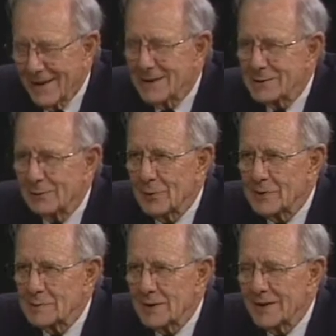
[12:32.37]
as a
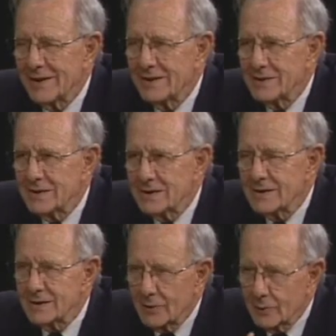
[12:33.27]
forest
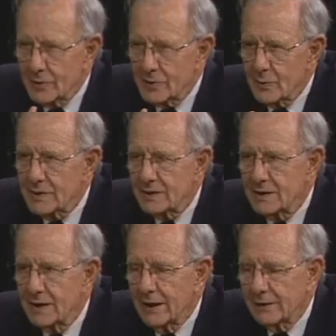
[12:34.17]
pathologist, which was
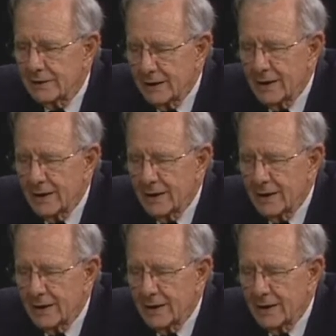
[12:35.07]
at Yale,